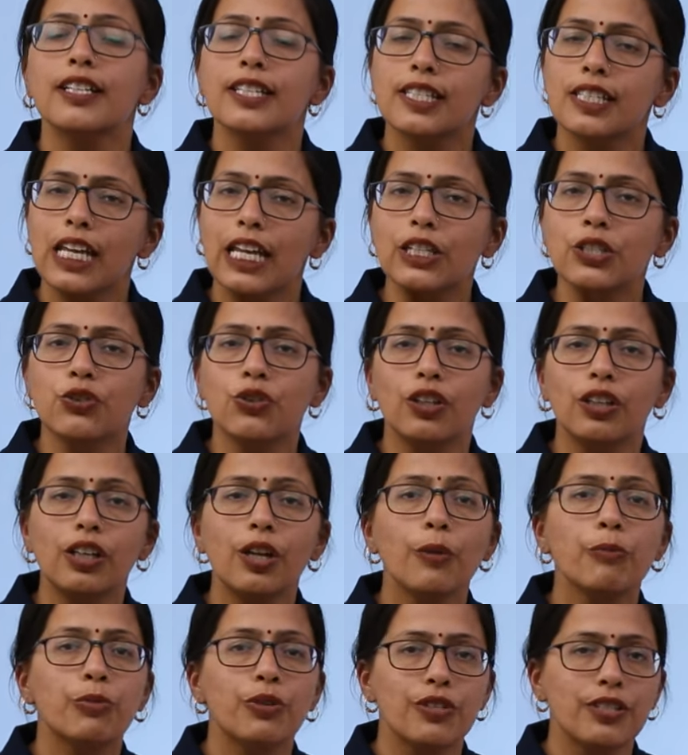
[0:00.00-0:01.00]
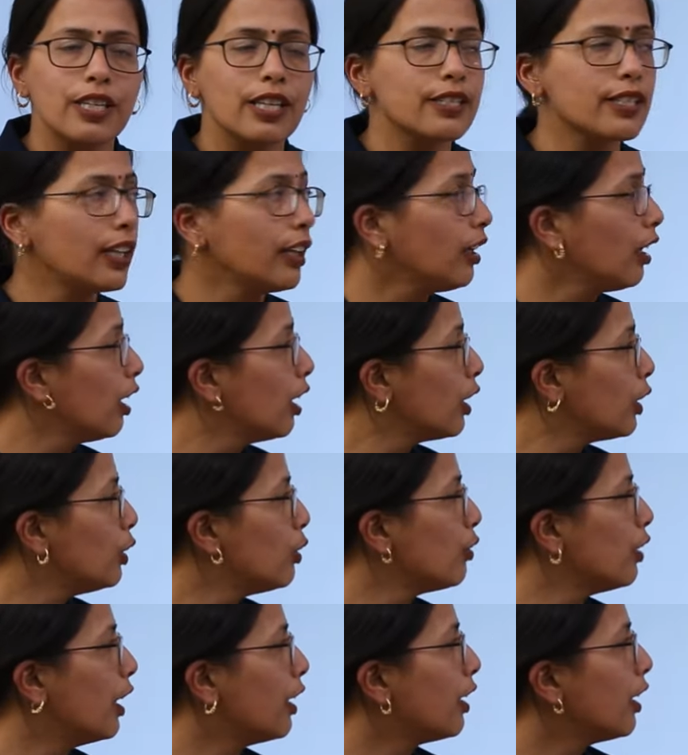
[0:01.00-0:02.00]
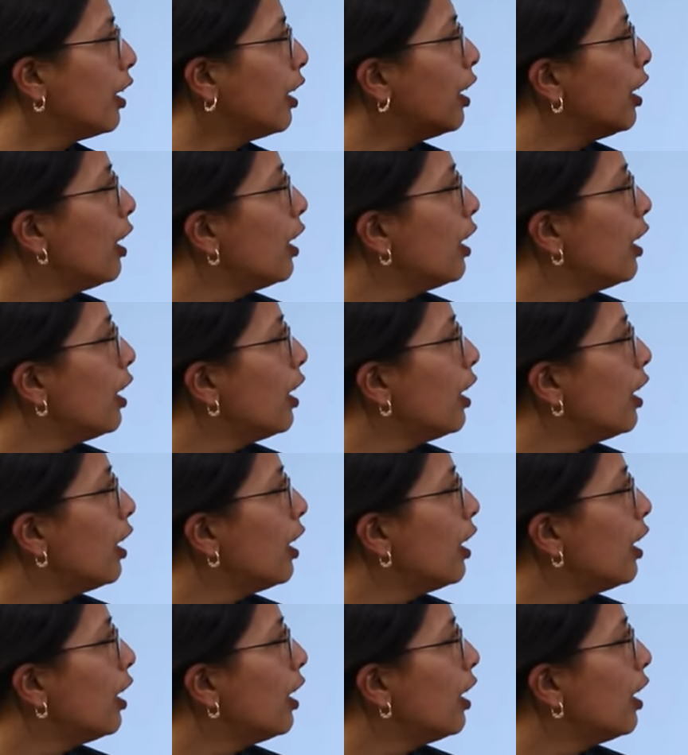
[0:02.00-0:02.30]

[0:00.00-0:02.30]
central processing unit.